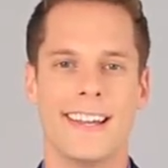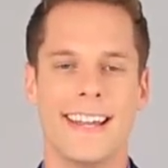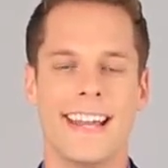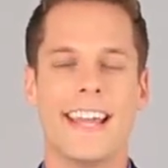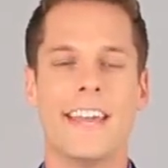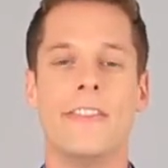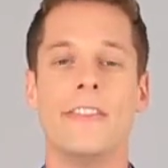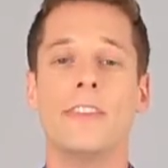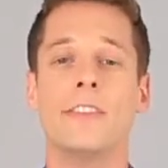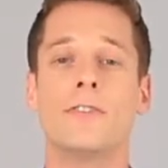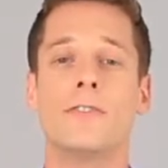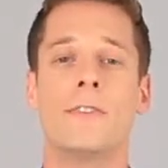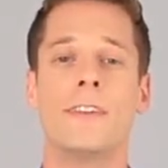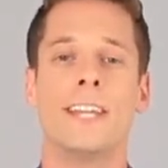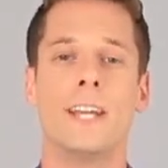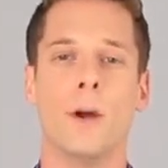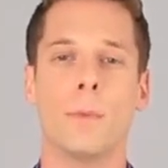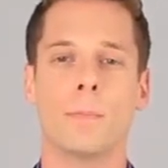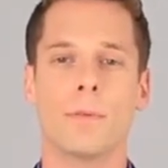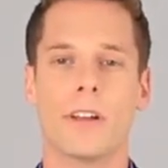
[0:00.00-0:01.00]
In this
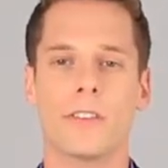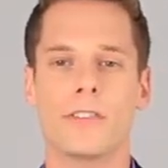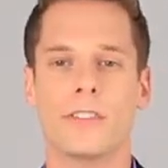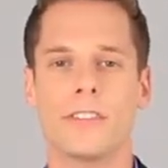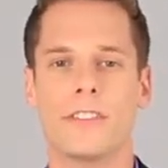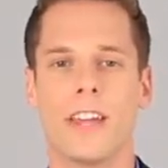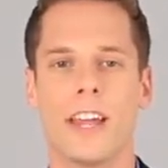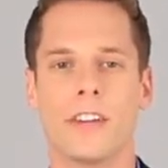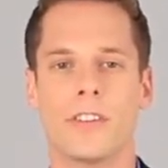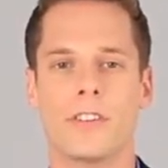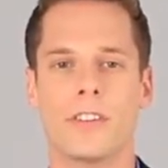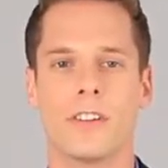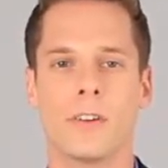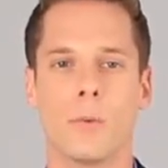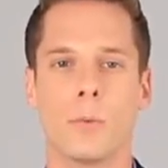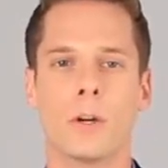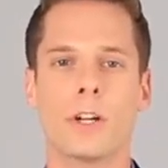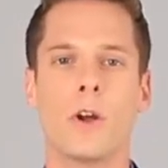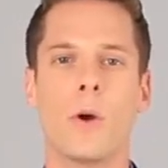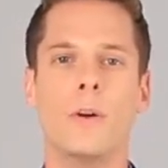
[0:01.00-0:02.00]
video presentation,
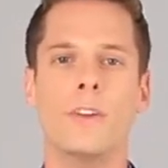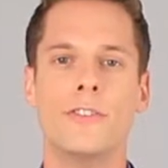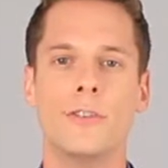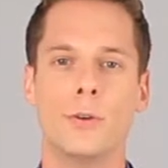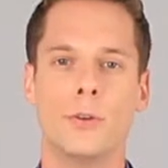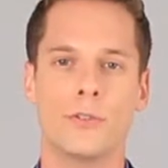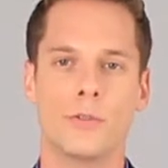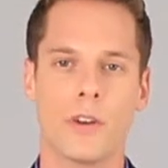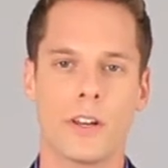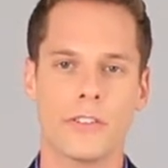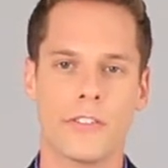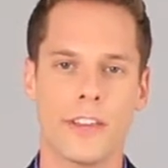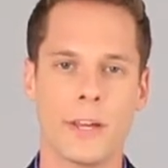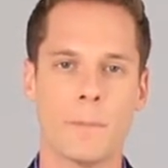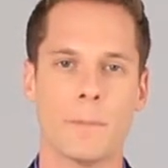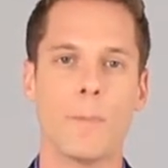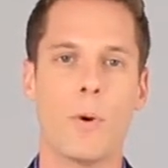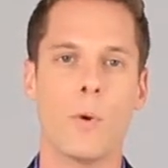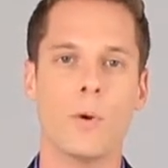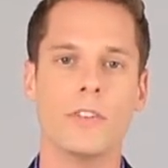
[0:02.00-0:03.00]
we're going to address the
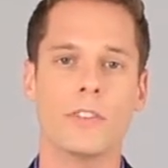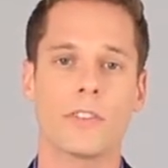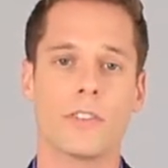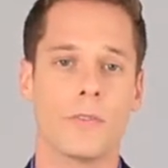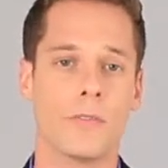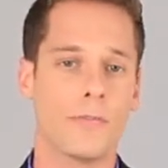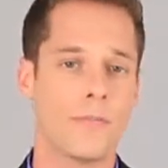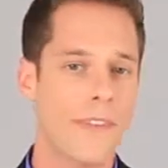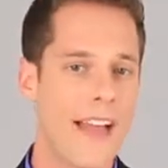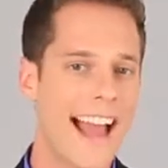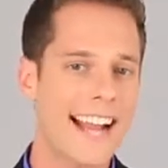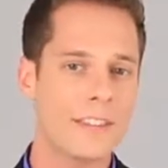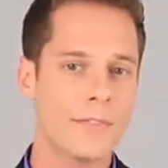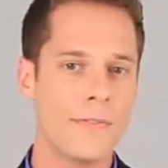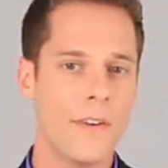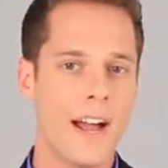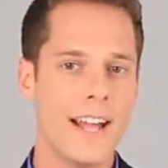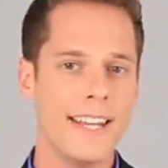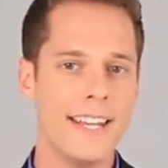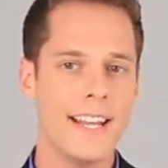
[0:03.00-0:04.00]
importance of
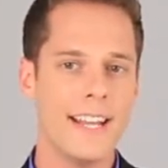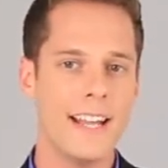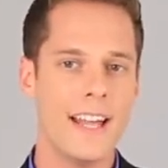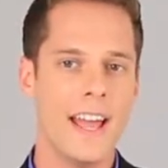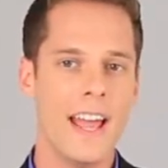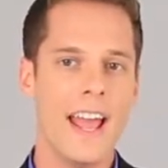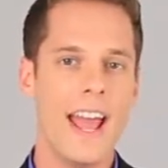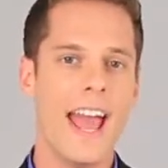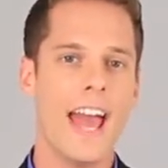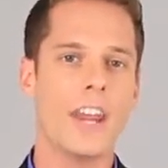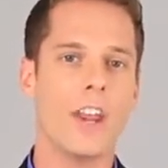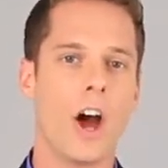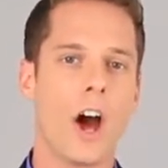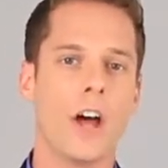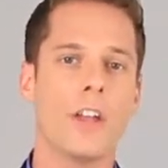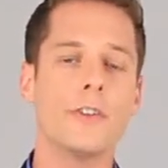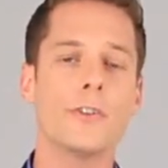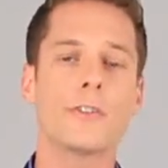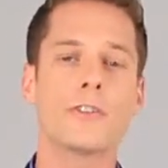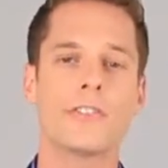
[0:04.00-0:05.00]
fact-finding and
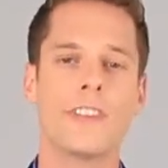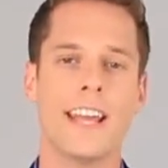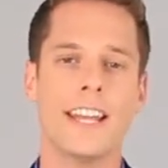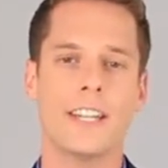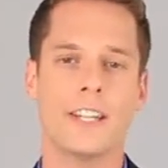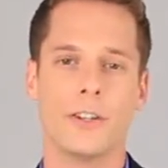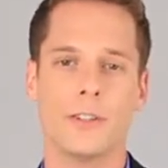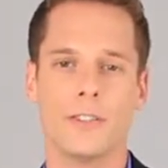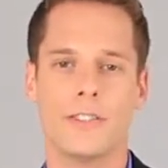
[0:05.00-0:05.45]
understanding your